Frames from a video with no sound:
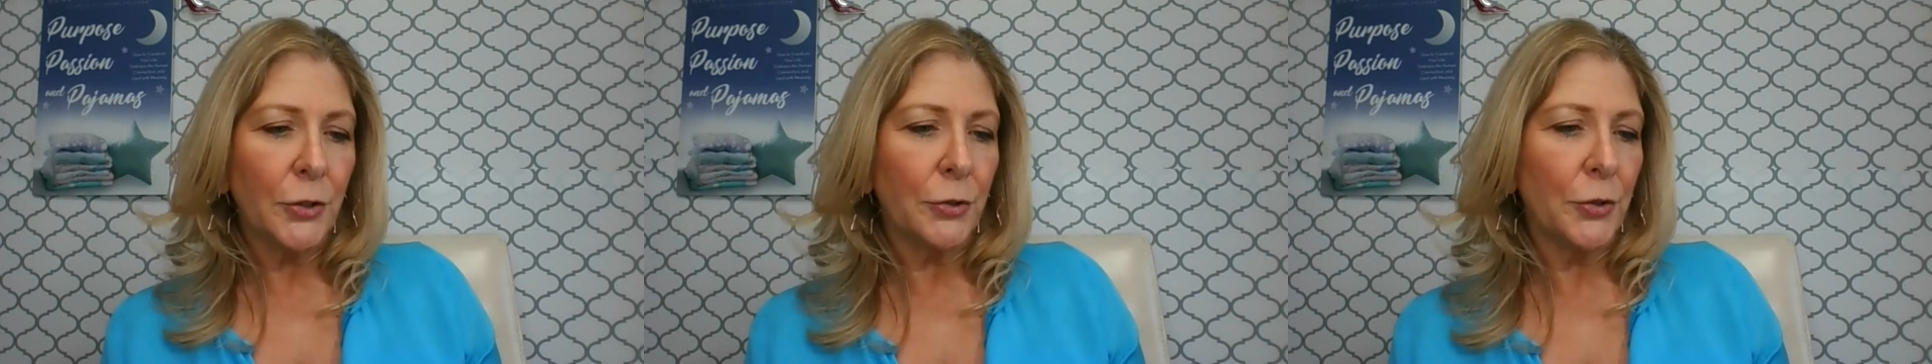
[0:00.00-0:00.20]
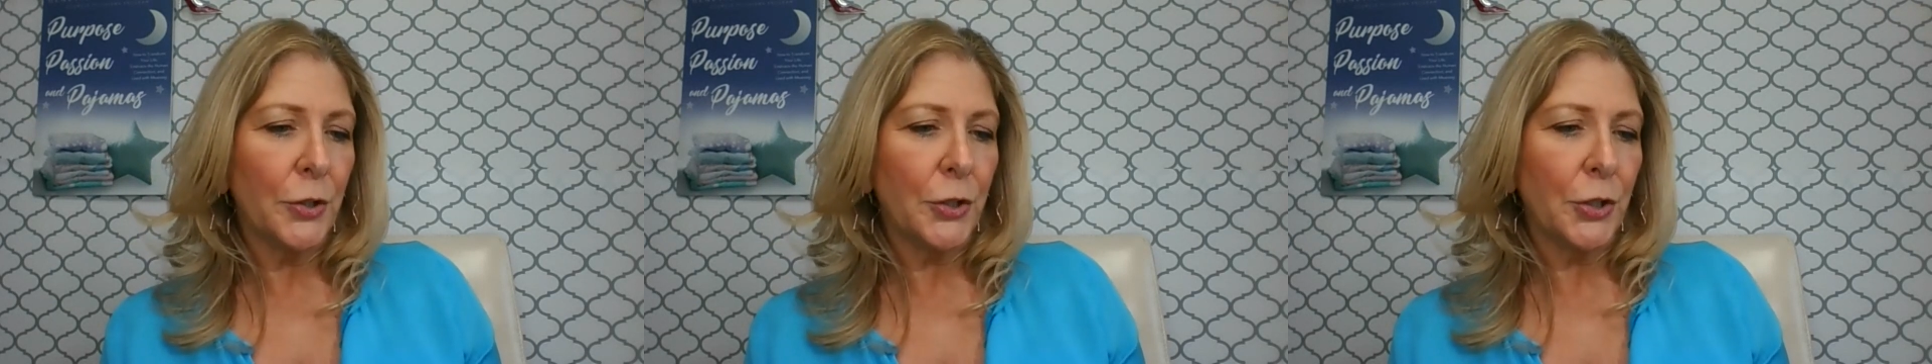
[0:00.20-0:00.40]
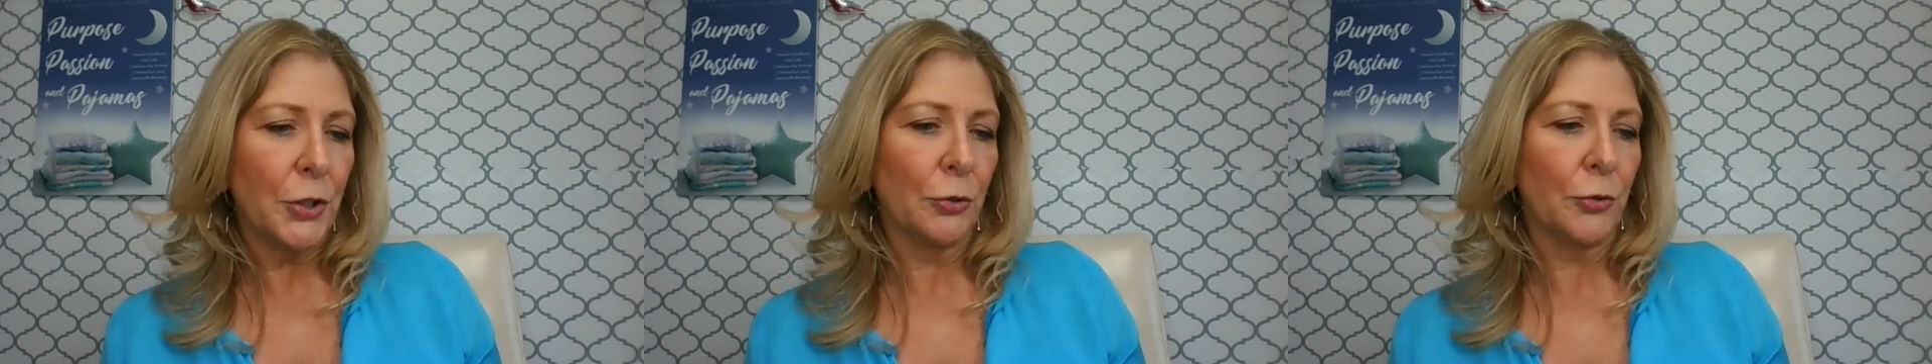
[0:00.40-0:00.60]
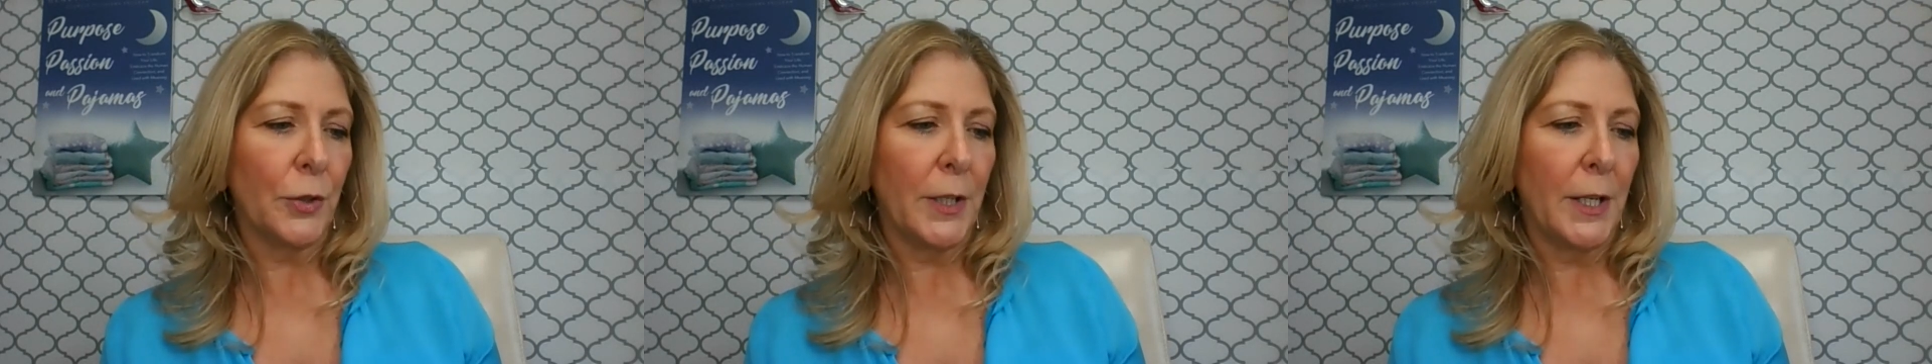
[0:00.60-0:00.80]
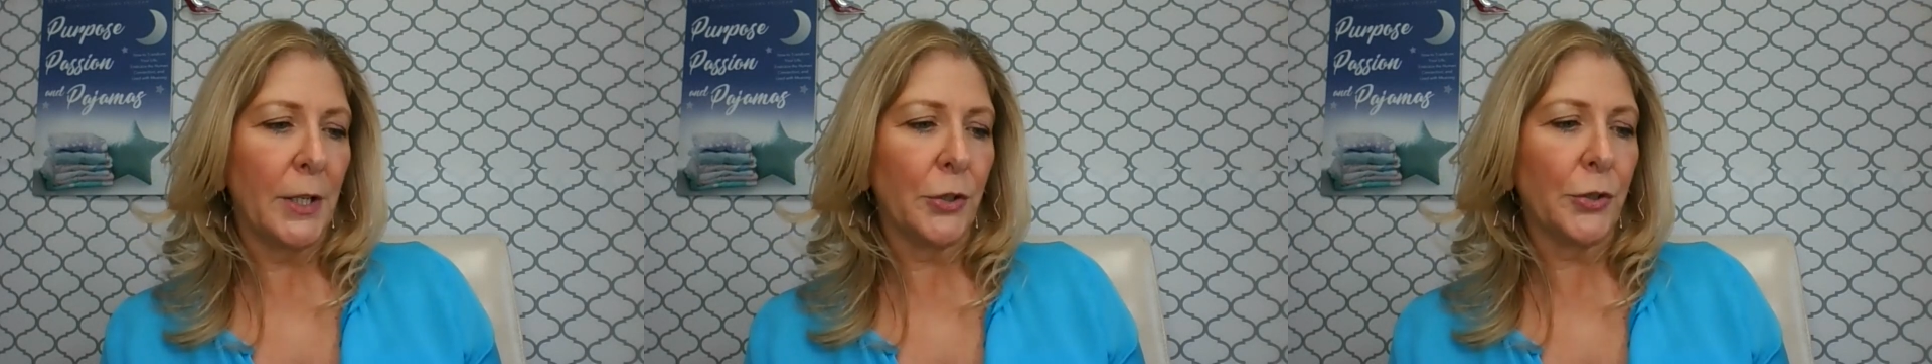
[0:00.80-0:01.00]
to the
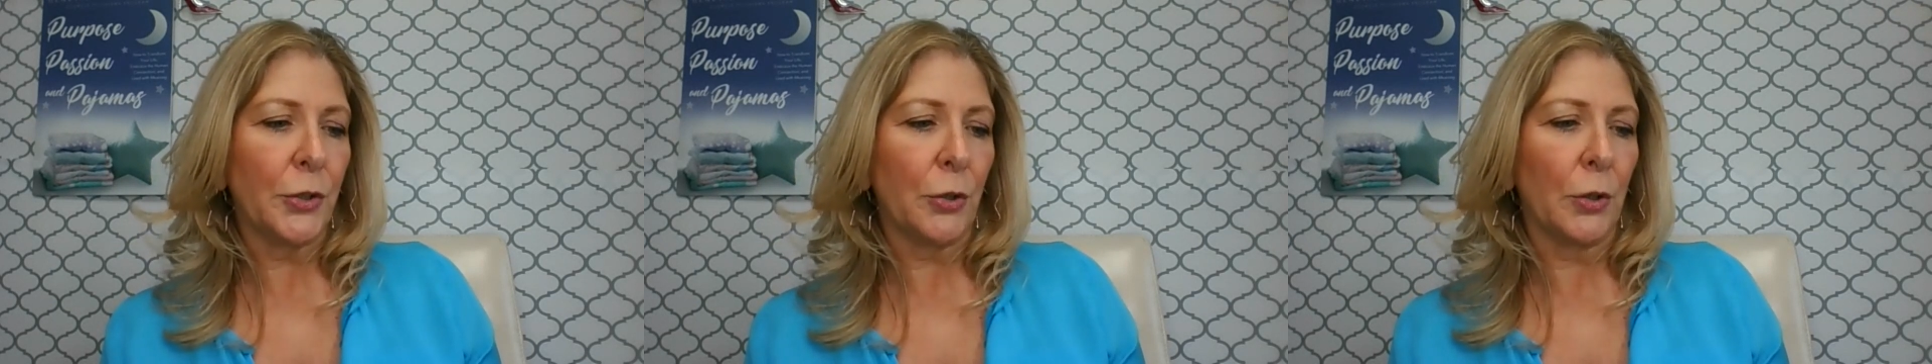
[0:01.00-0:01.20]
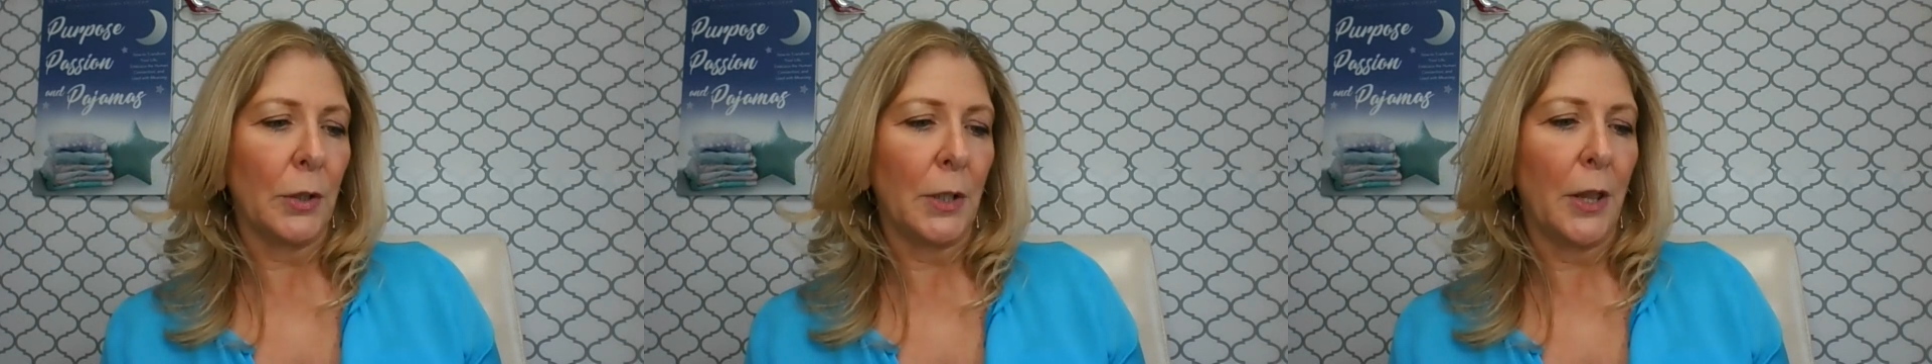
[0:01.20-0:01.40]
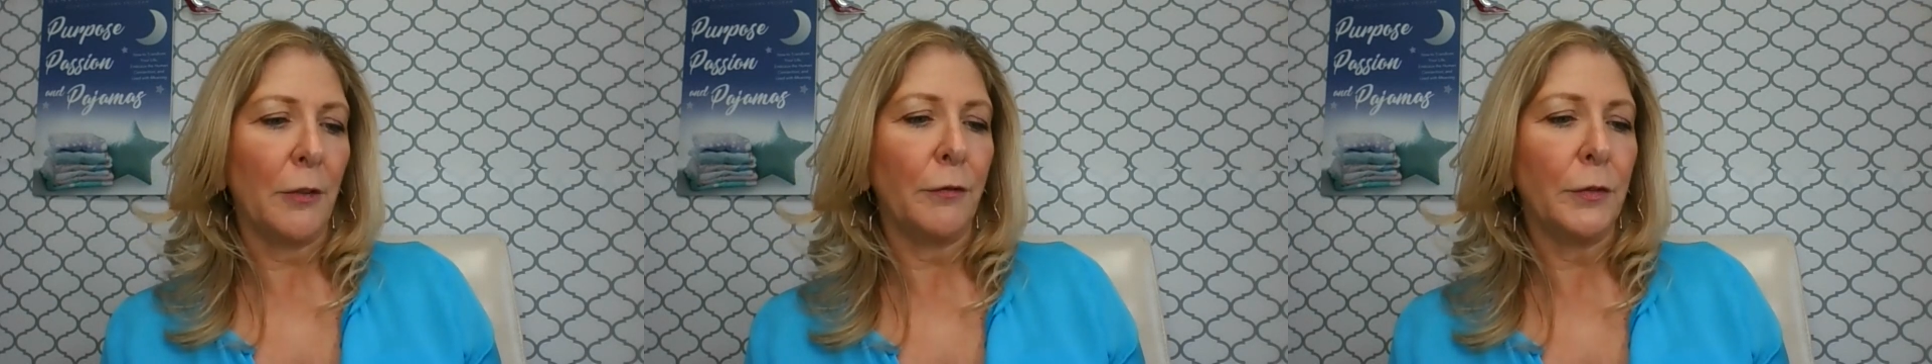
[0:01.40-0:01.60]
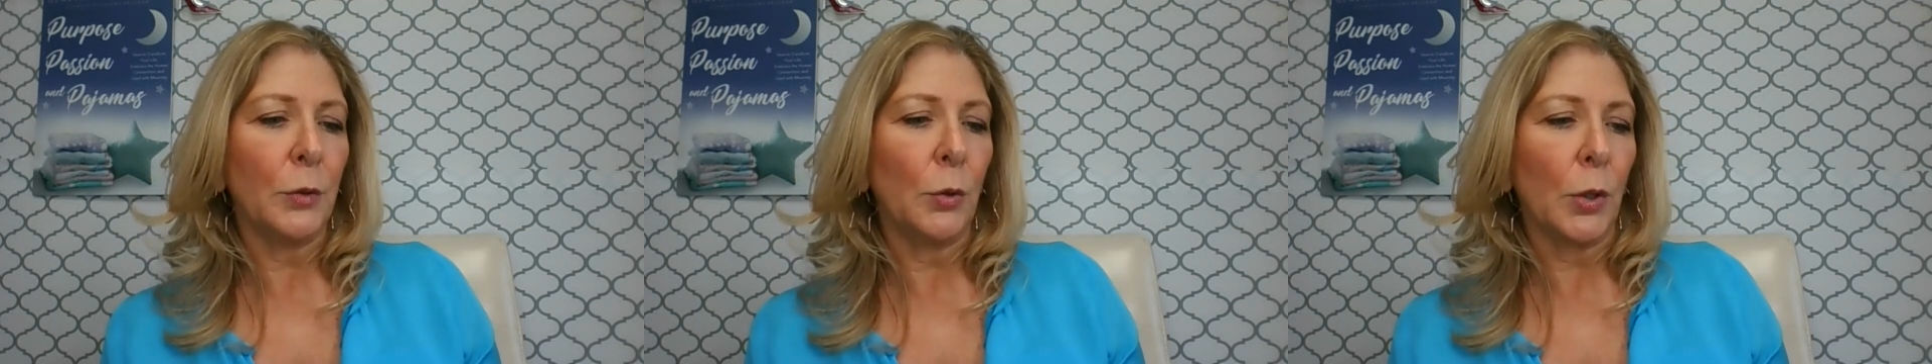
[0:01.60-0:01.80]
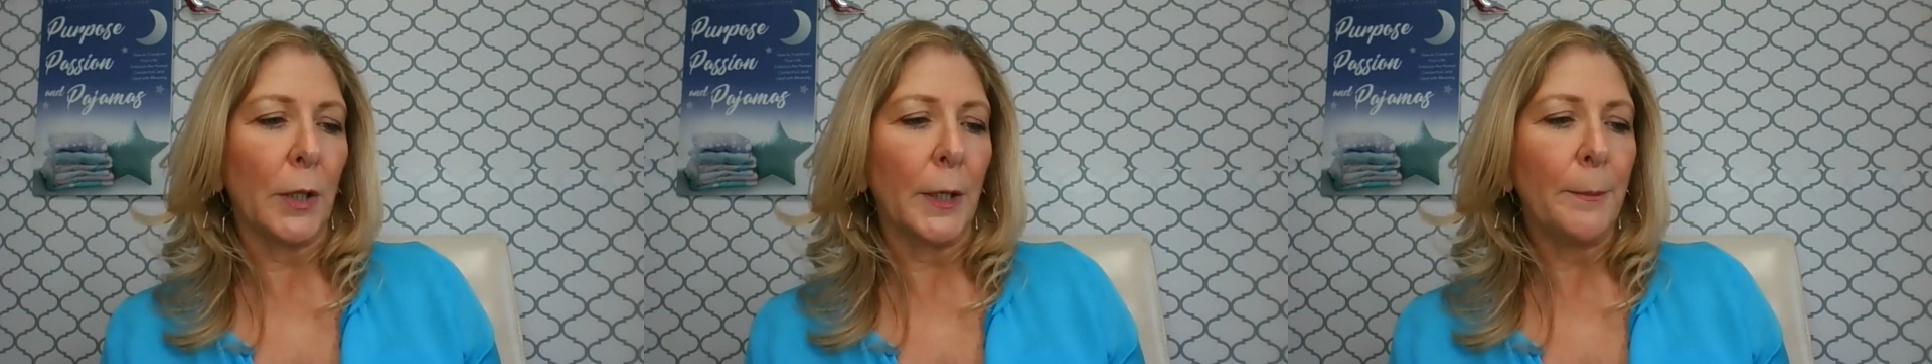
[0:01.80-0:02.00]
children in a circle on the
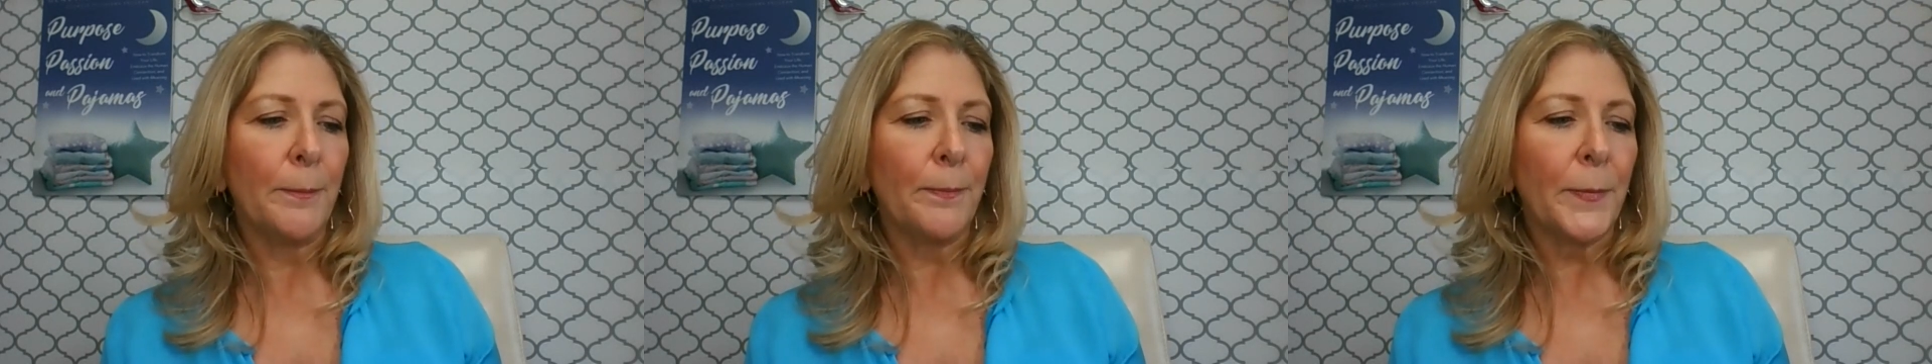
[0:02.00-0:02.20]
floor